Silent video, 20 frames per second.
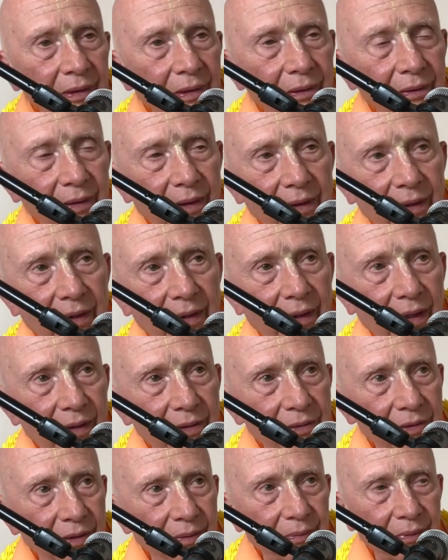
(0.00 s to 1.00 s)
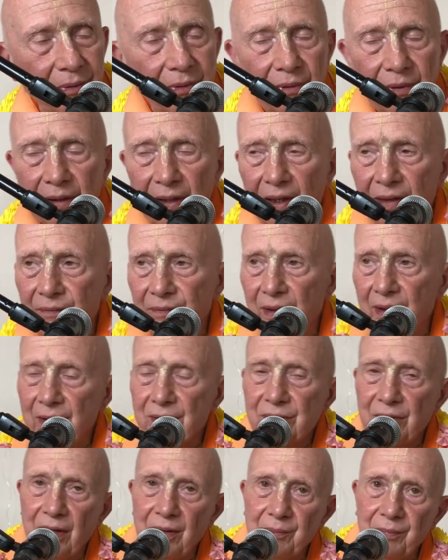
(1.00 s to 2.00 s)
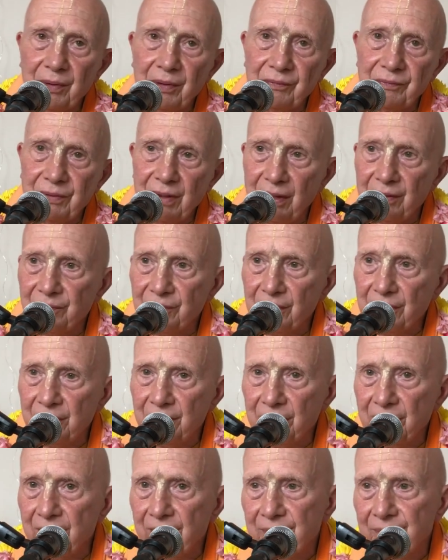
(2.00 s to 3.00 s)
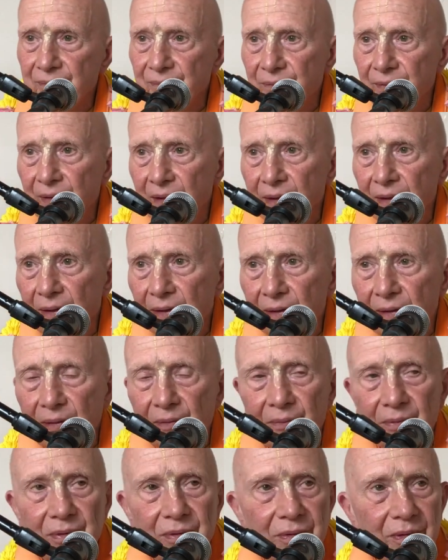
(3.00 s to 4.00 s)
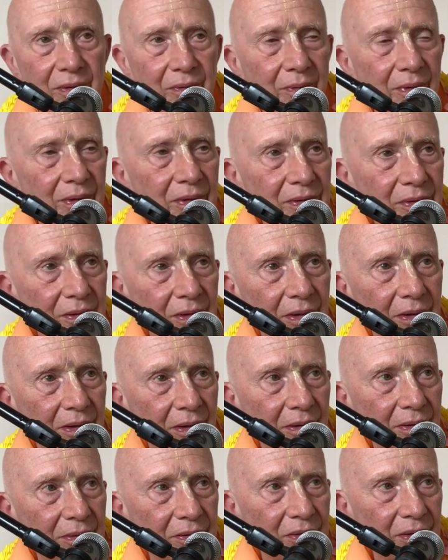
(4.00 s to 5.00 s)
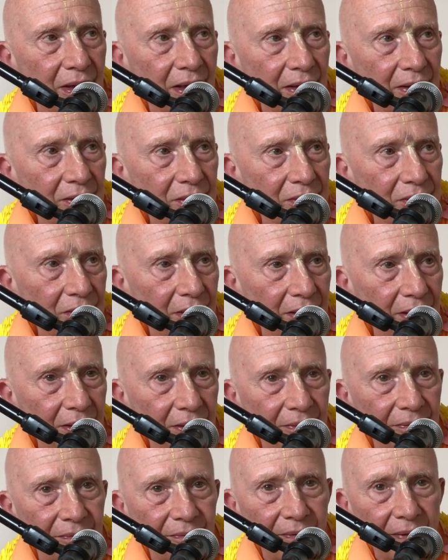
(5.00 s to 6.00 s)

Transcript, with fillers: Rani gave the example of Devaki when she was in the jail cell